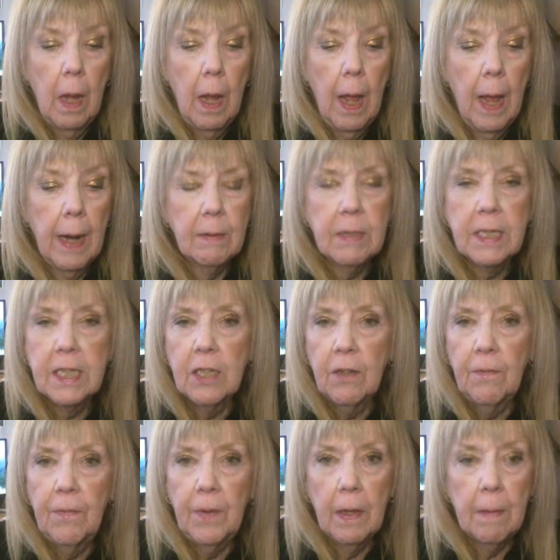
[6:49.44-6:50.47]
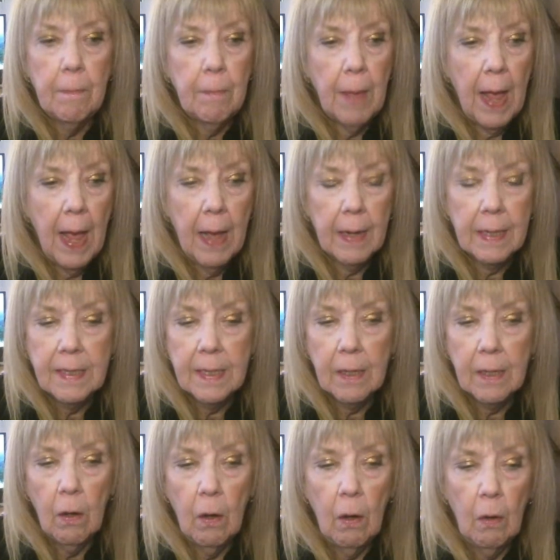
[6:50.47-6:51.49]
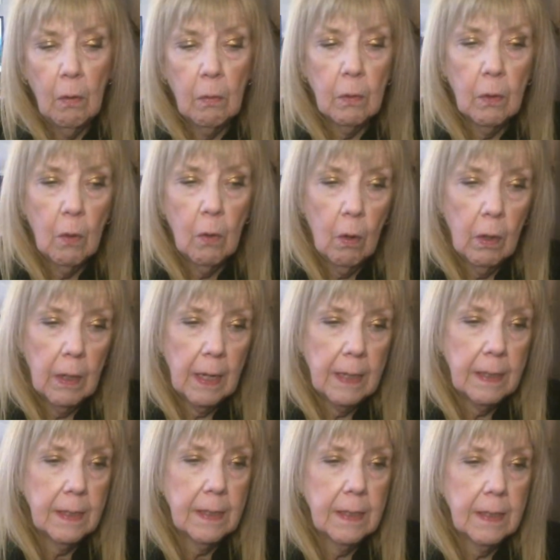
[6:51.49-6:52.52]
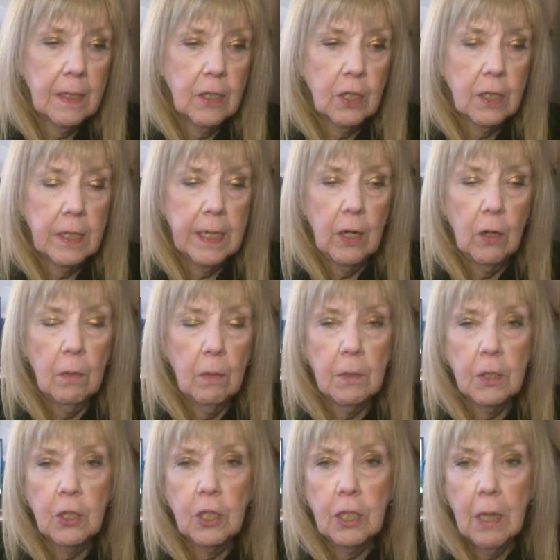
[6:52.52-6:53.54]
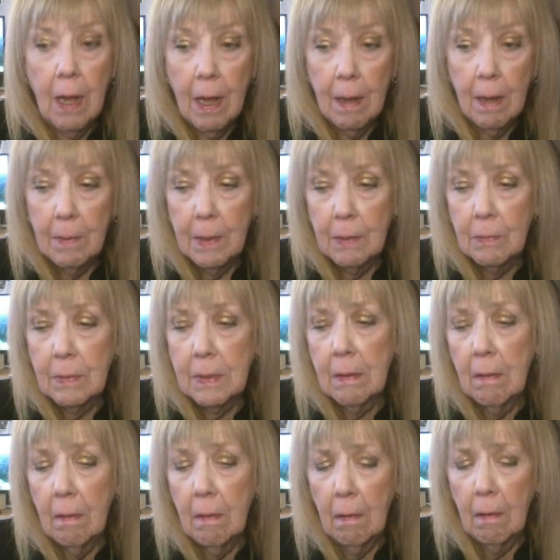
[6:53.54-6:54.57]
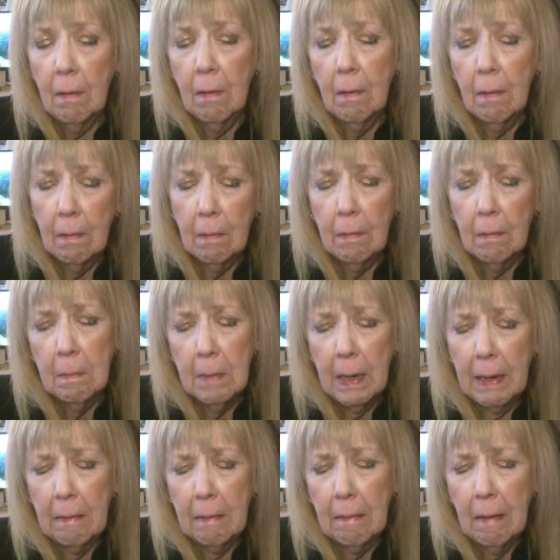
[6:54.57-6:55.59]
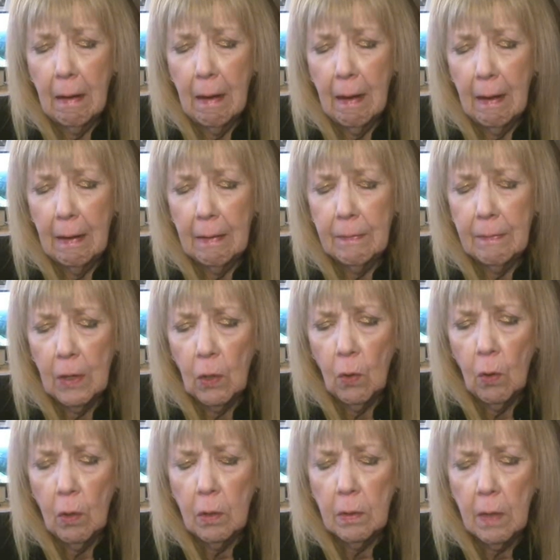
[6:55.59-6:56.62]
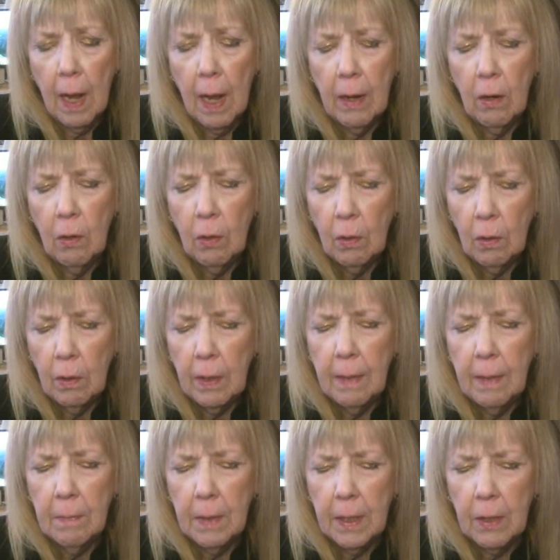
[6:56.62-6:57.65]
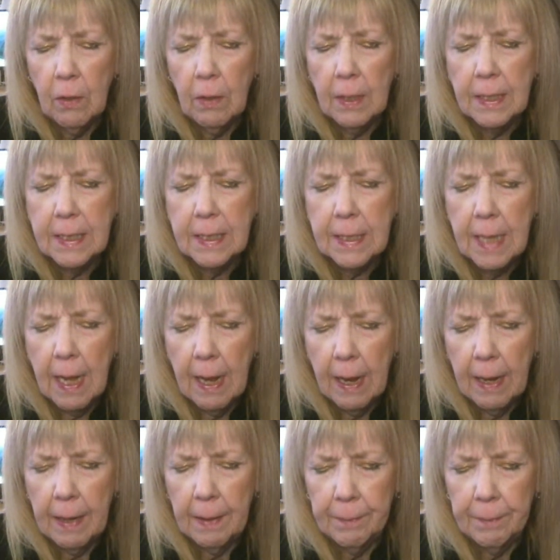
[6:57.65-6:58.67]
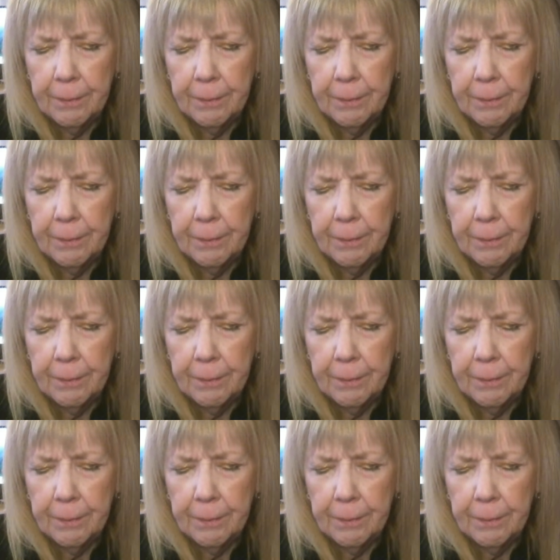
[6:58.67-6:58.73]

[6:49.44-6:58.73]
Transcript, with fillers: and I was still feeling bad. I said, oh, Lord, I did such a terrible job. And it was, oh, my God. The Lord, I heard him literally say,